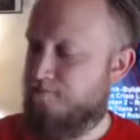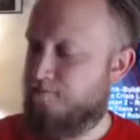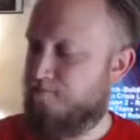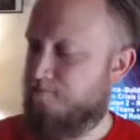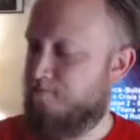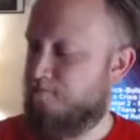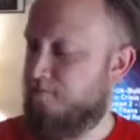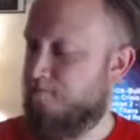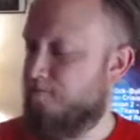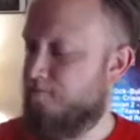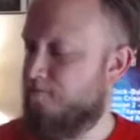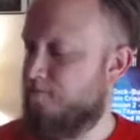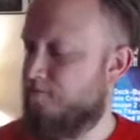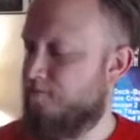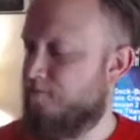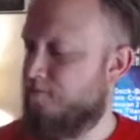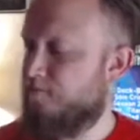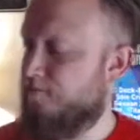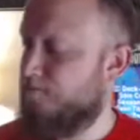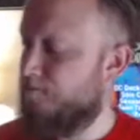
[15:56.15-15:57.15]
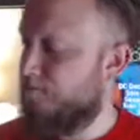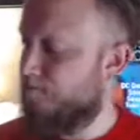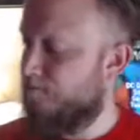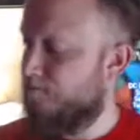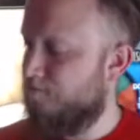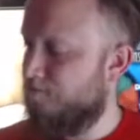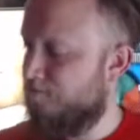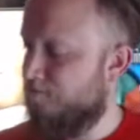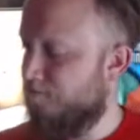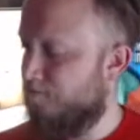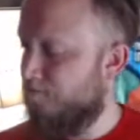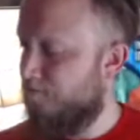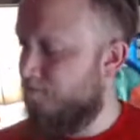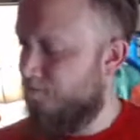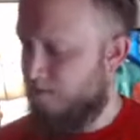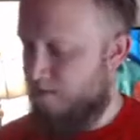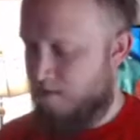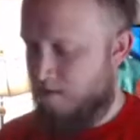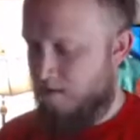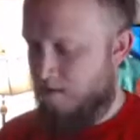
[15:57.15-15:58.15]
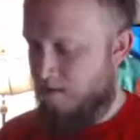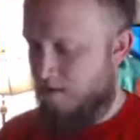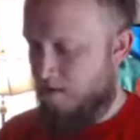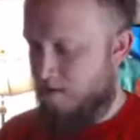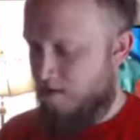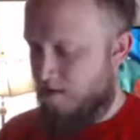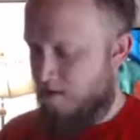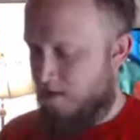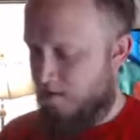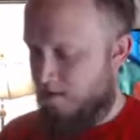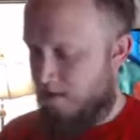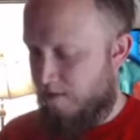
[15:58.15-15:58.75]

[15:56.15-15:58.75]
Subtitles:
Do